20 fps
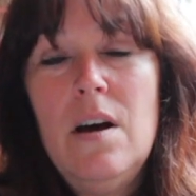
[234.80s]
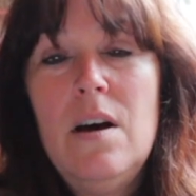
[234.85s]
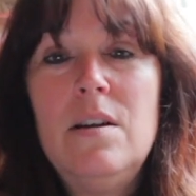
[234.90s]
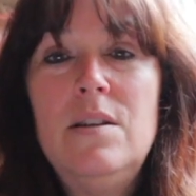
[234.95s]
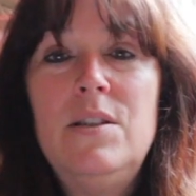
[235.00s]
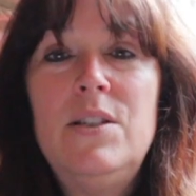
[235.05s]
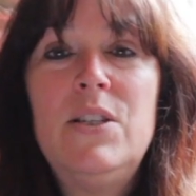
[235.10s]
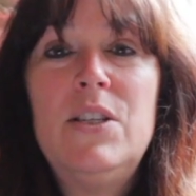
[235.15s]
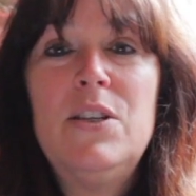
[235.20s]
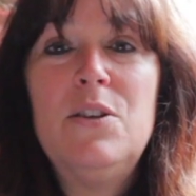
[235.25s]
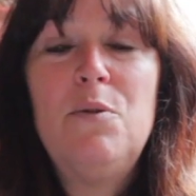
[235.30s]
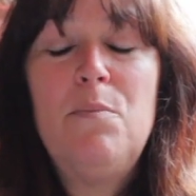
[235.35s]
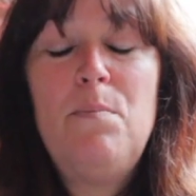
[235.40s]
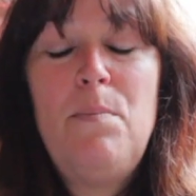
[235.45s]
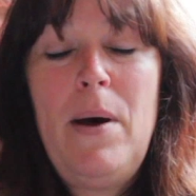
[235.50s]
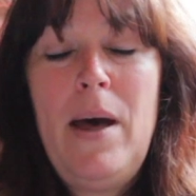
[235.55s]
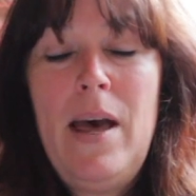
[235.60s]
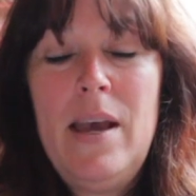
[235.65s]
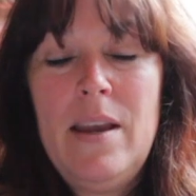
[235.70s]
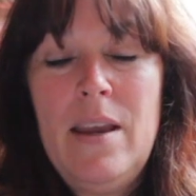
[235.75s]
until
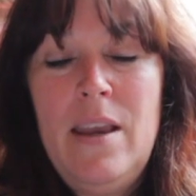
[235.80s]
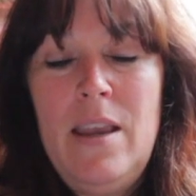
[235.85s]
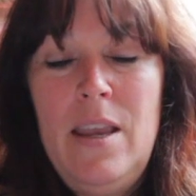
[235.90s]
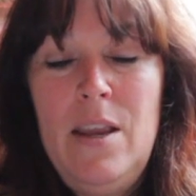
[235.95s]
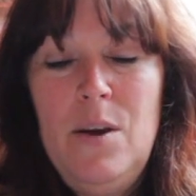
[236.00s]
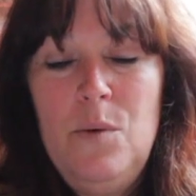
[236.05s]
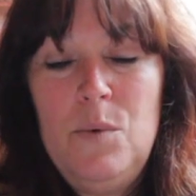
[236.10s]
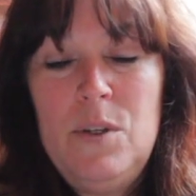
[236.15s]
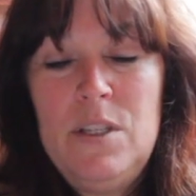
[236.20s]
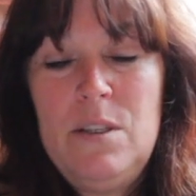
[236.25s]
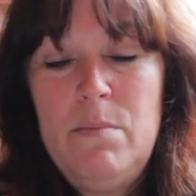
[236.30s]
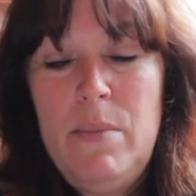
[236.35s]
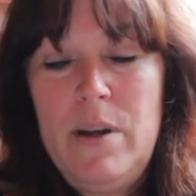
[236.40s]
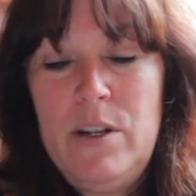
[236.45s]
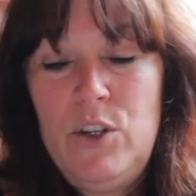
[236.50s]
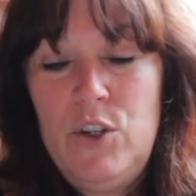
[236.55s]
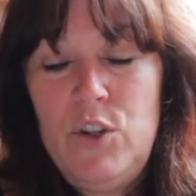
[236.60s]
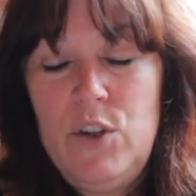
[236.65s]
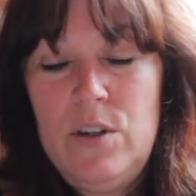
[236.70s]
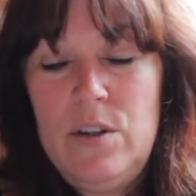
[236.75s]
Peggy was
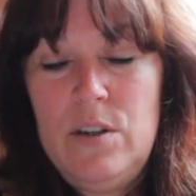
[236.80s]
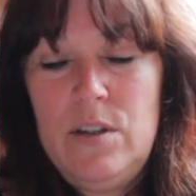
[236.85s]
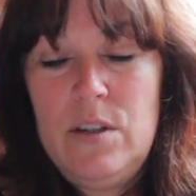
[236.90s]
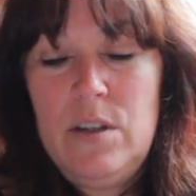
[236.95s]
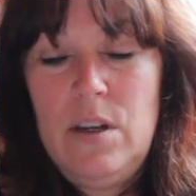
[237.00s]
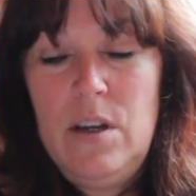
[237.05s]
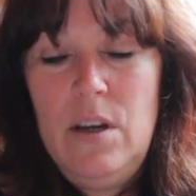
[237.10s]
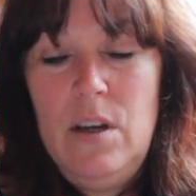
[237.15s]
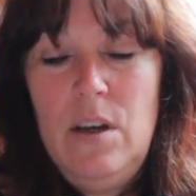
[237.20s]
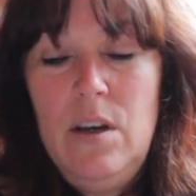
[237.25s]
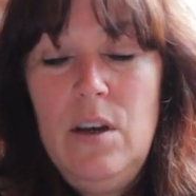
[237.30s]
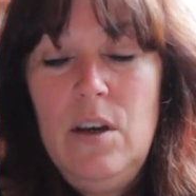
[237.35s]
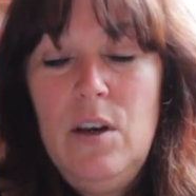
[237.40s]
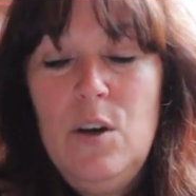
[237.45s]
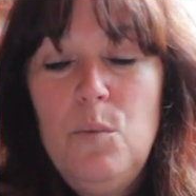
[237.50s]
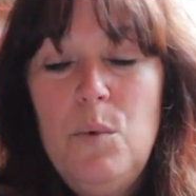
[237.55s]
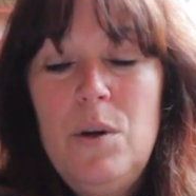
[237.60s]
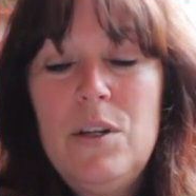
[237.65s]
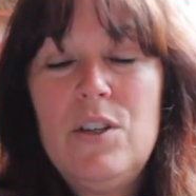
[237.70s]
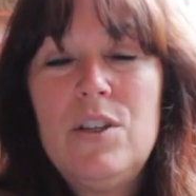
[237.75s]
mentioned,
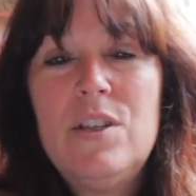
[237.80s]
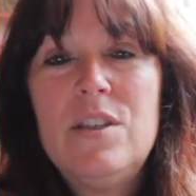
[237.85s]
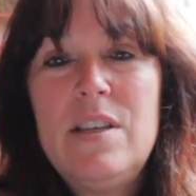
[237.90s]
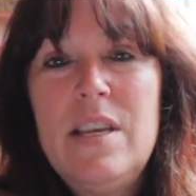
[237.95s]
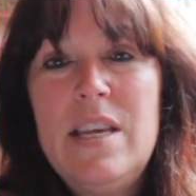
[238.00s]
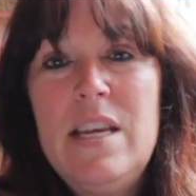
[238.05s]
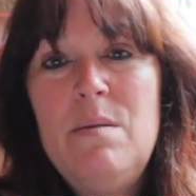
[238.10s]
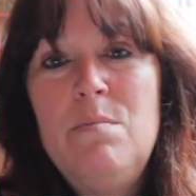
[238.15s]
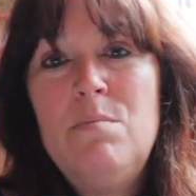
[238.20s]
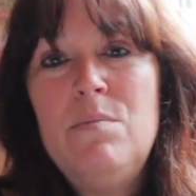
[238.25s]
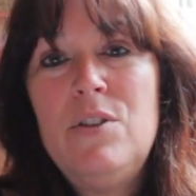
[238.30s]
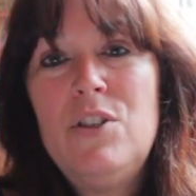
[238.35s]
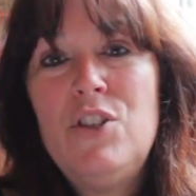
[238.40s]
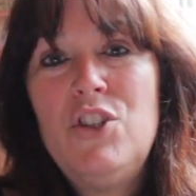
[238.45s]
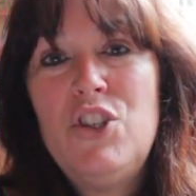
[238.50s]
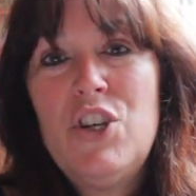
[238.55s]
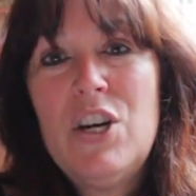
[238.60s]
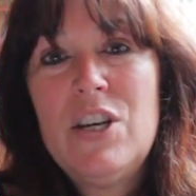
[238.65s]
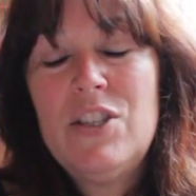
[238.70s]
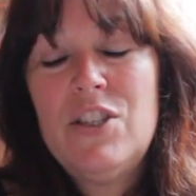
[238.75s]
which
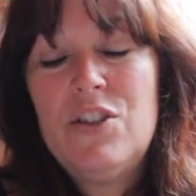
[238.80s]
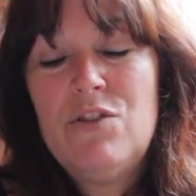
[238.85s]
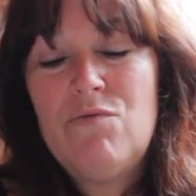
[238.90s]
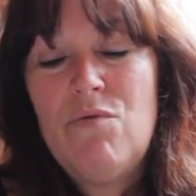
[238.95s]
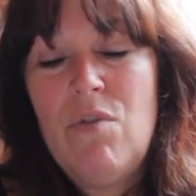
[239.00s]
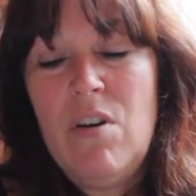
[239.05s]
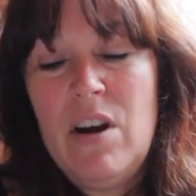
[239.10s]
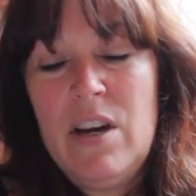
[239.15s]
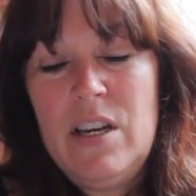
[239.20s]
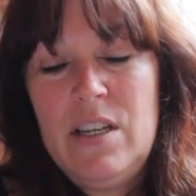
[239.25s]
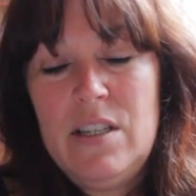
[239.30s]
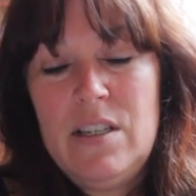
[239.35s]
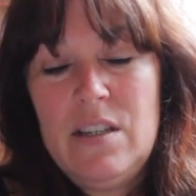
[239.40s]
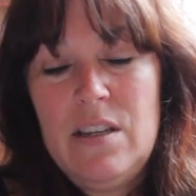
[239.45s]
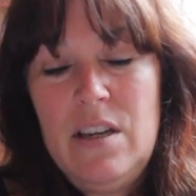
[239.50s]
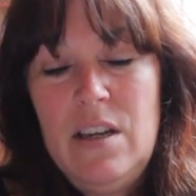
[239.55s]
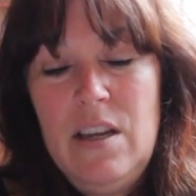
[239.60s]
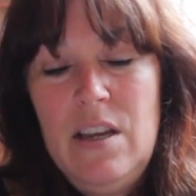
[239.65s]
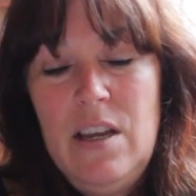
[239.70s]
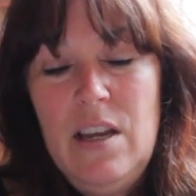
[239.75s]
seemed just right,
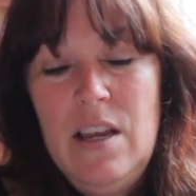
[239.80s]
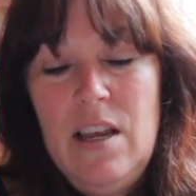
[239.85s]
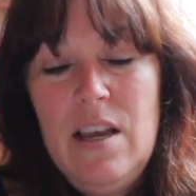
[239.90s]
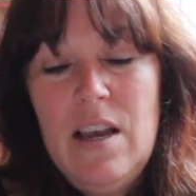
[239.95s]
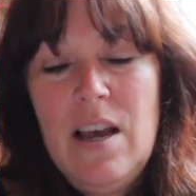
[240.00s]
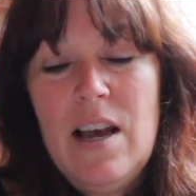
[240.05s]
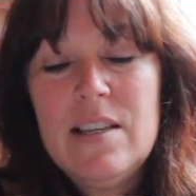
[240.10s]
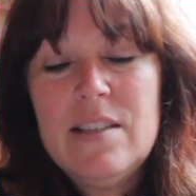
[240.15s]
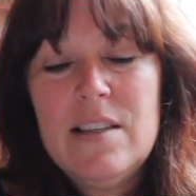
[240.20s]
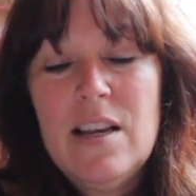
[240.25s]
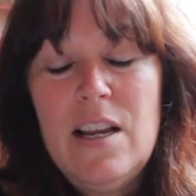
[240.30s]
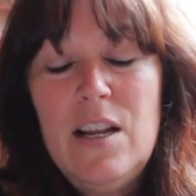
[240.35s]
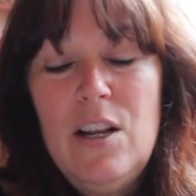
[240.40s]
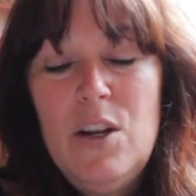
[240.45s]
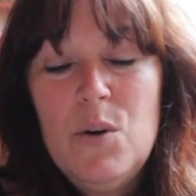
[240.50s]
as I